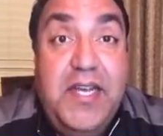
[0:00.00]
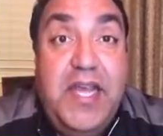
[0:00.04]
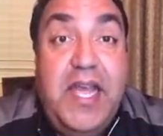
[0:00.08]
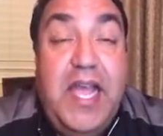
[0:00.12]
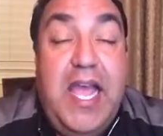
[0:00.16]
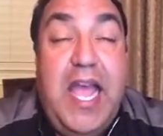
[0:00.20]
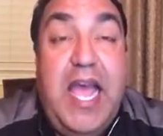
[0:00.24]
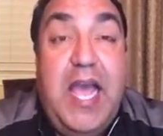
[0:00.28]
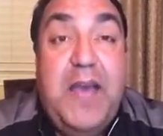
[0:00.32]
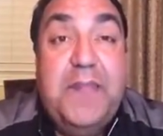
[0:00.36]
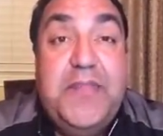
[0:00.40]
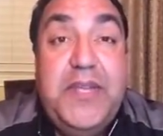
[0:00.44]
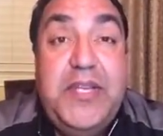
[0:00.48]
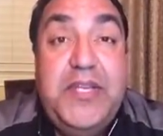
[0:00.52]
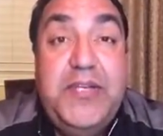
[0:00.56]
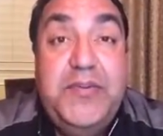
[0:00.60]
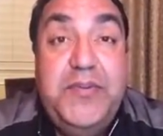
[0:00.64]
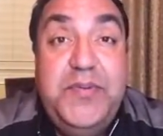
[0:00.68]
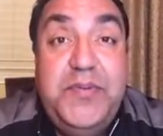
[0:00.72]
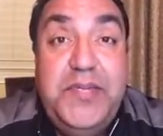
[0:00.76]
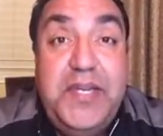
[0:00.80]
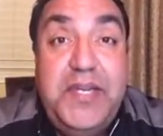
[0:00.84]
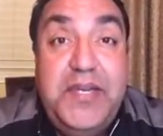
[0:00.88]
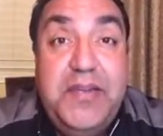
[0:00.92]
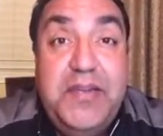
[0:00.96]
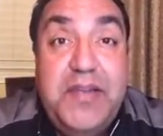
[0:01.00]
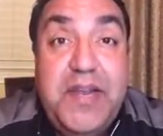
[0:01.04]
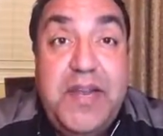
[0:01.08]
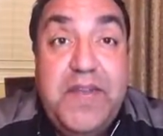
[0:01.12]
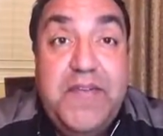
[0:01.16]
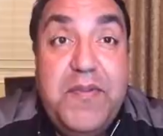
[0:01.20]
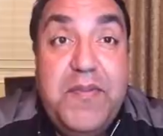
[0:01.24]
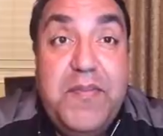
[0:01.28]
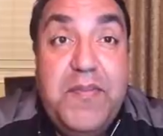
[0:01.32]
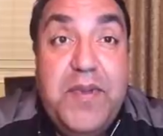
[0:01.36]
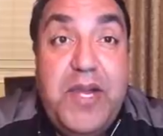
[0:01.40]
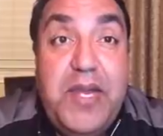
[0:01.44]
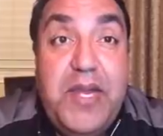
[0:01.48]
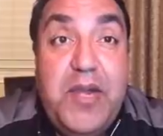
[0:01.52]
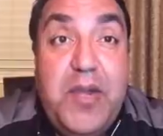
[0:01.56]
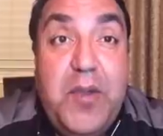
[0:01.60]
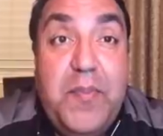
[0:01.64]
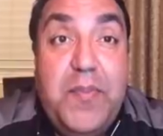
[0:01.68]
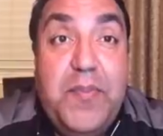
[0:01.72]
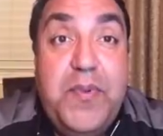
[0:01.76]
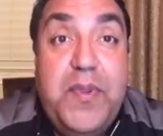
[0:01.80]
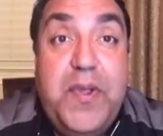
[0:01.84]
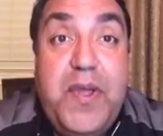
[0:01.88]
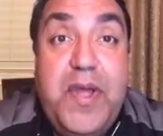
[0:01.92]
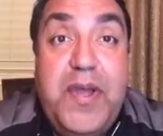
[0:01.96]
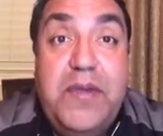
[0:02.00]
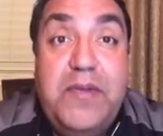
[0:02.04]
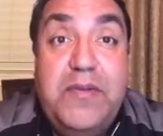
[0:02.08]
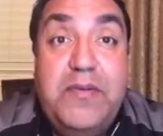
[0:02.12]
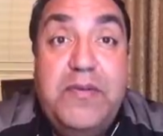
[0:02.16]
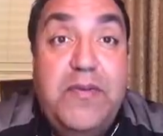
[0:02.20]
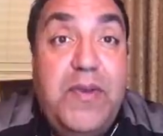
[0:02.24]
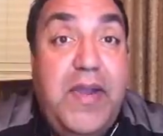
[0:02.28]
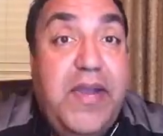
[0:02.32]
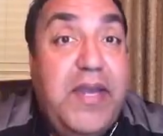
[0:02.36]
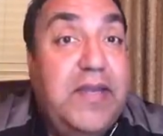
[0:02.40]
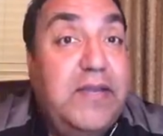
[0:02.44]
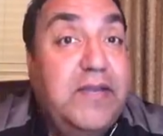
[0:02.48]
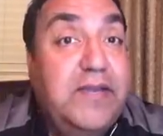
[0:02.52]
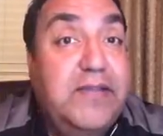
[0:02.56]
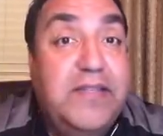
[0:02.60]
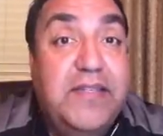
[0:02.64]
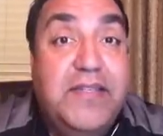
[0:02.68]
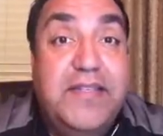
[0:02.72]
Happy New Year to everybody. Hope you had a great,